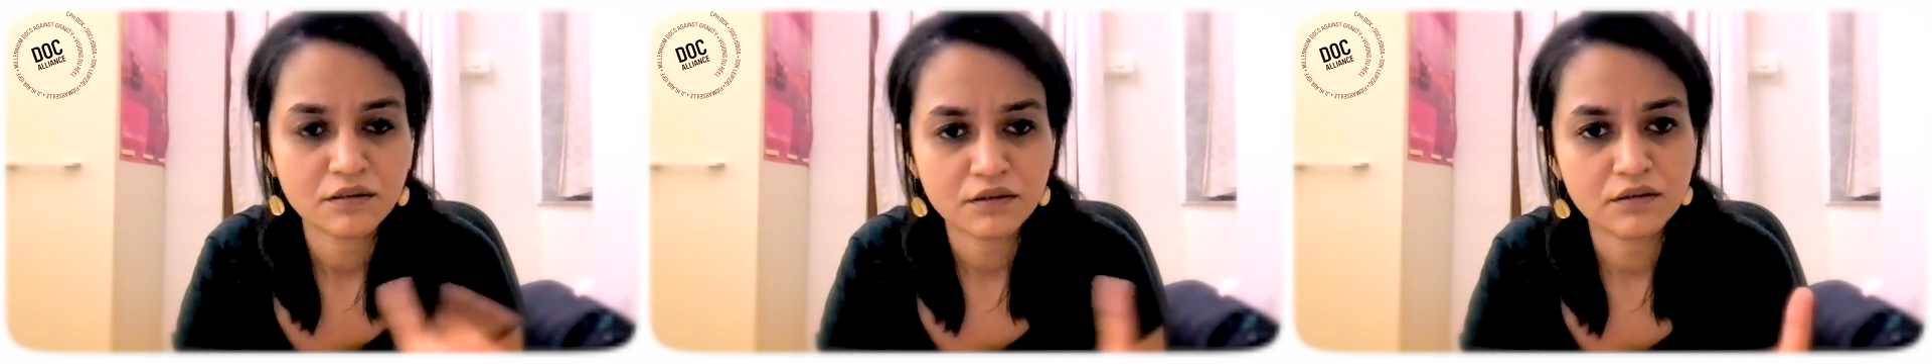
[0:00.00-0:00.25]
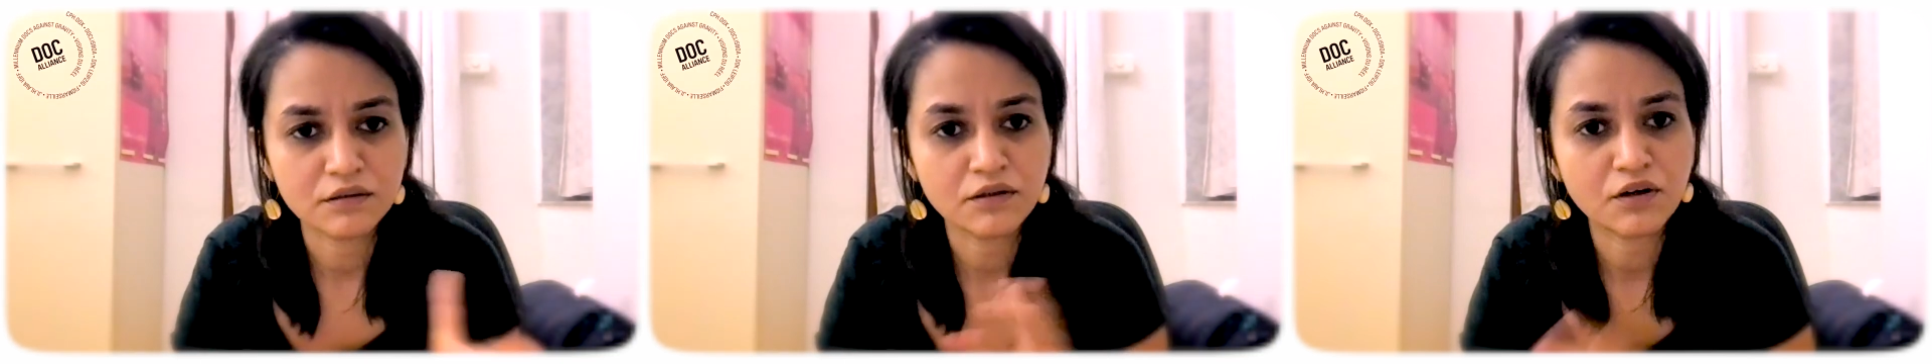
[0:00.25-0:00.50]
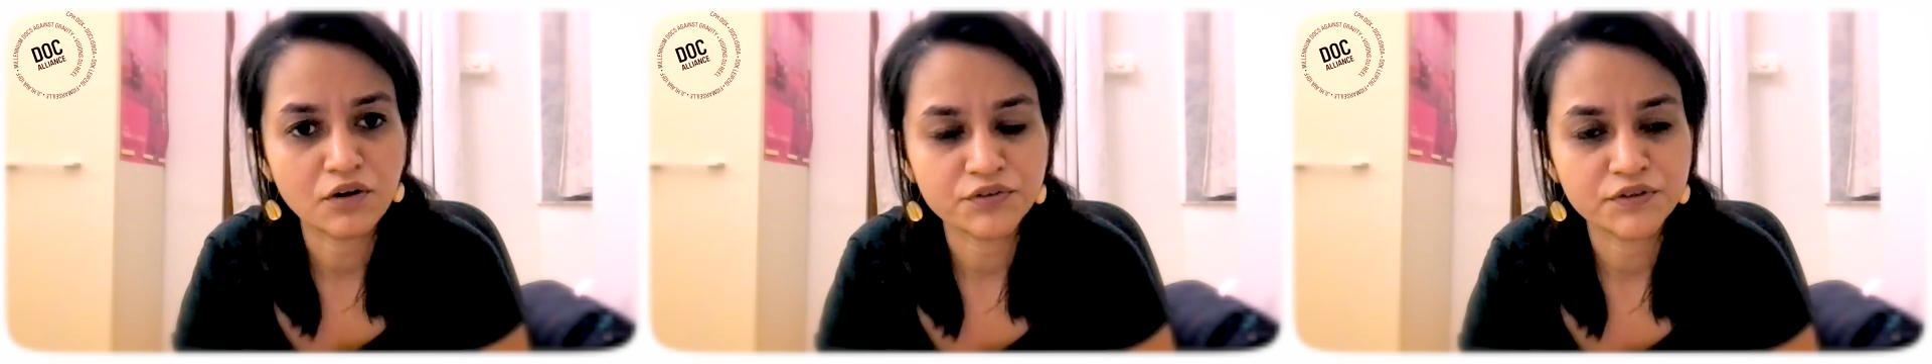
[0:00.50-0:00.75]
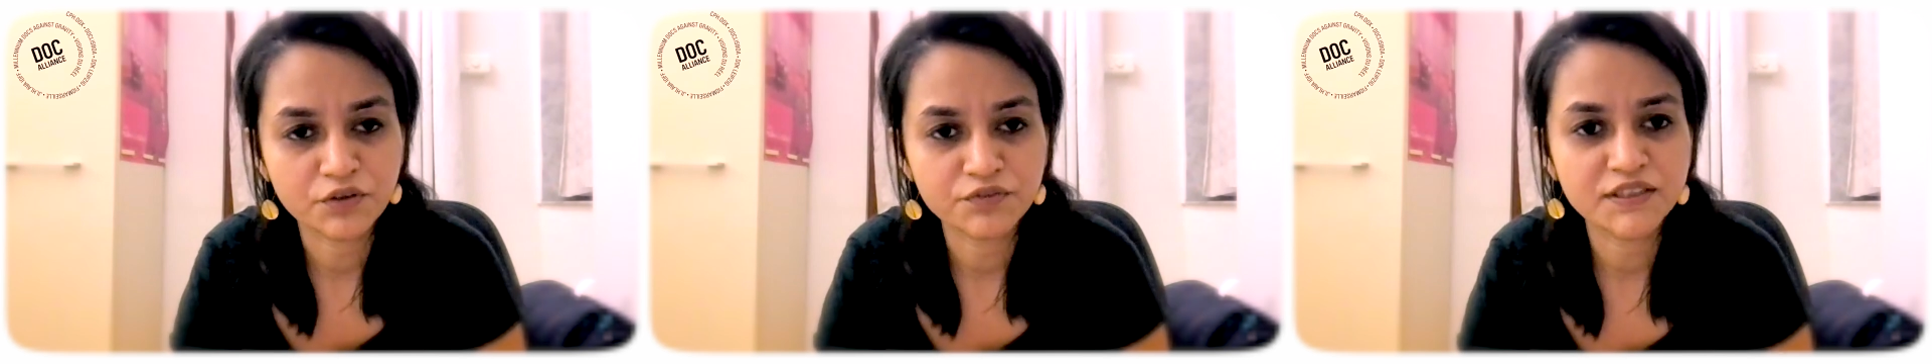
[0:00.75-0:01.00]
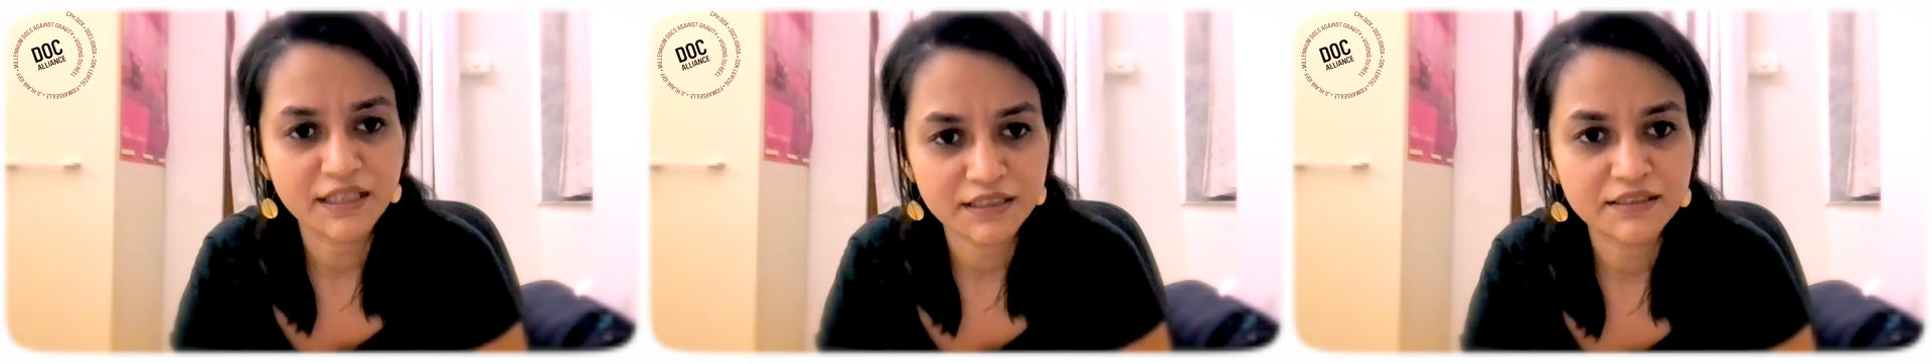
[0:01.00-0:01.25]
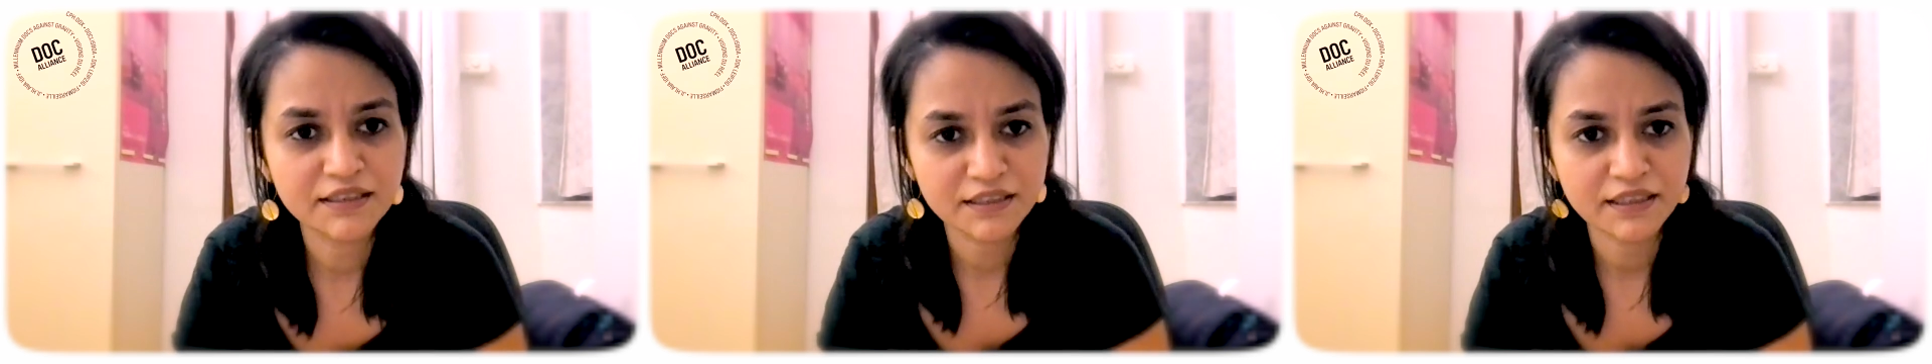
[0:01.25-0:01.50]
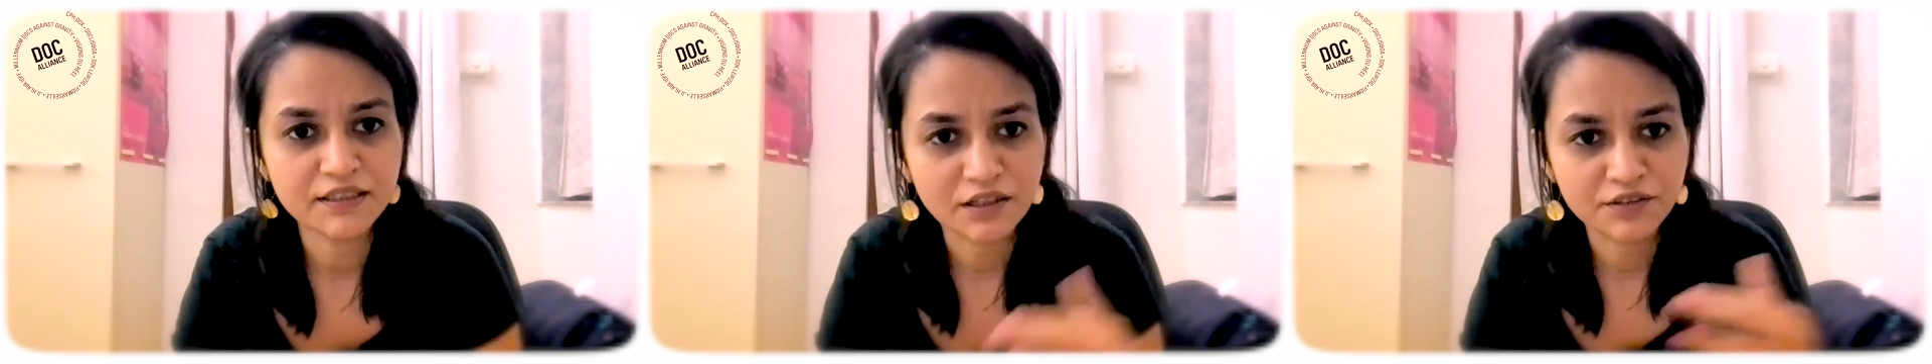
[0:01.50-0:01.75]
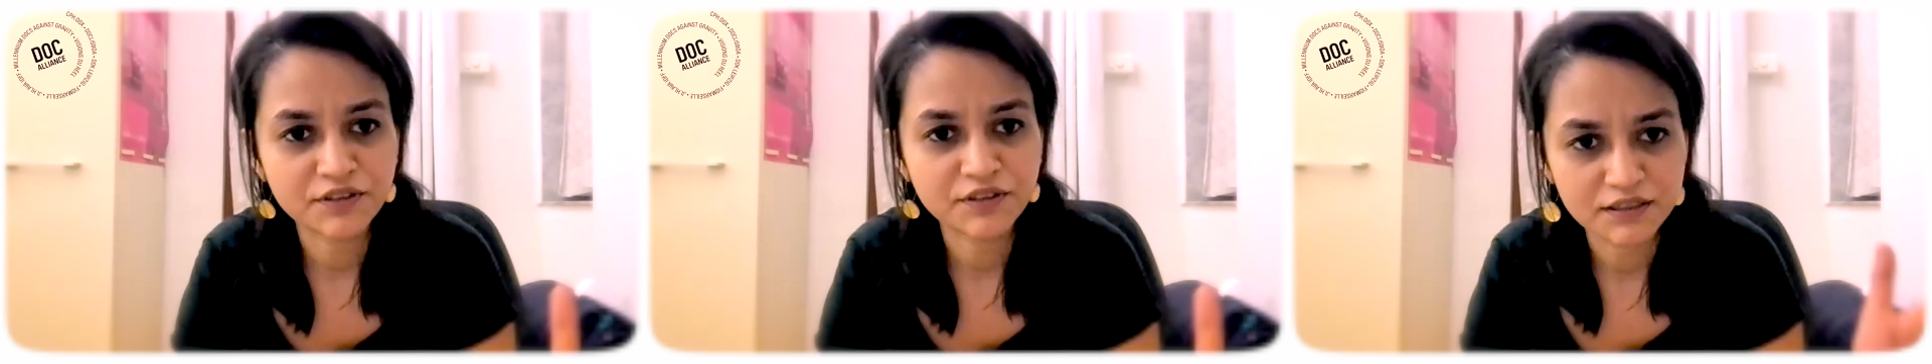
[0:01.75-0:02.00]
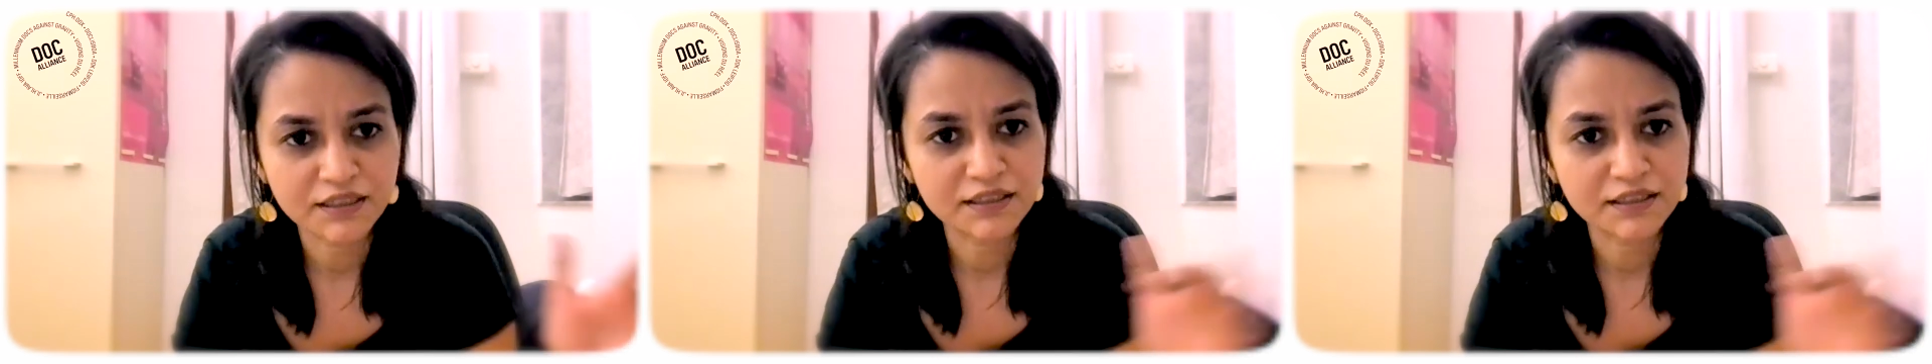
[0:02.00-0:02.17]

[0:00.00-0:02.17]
Uh, of of the editing and rough cut